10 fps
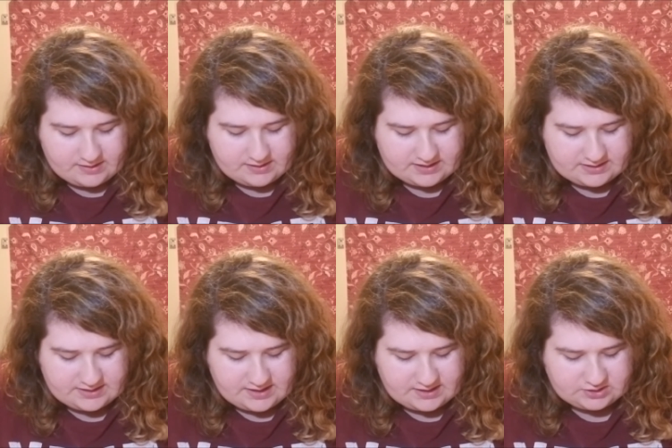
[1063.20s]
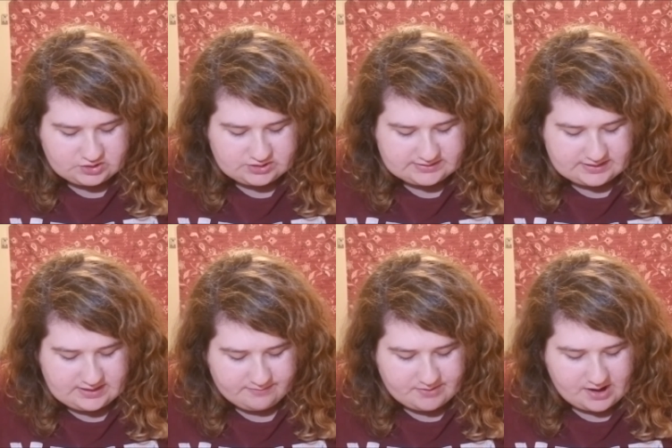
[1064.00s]
Like, things just
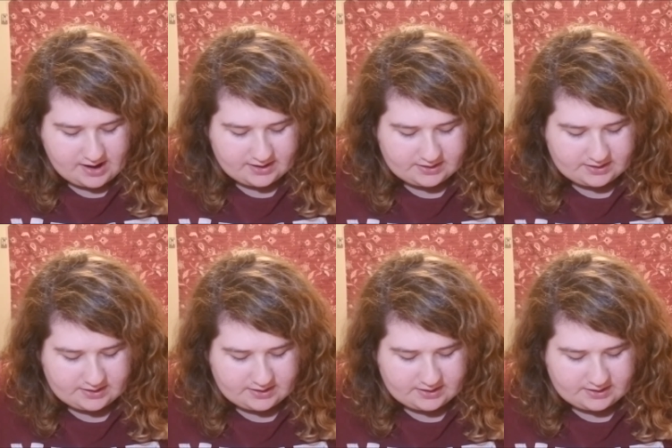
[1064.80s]
keep not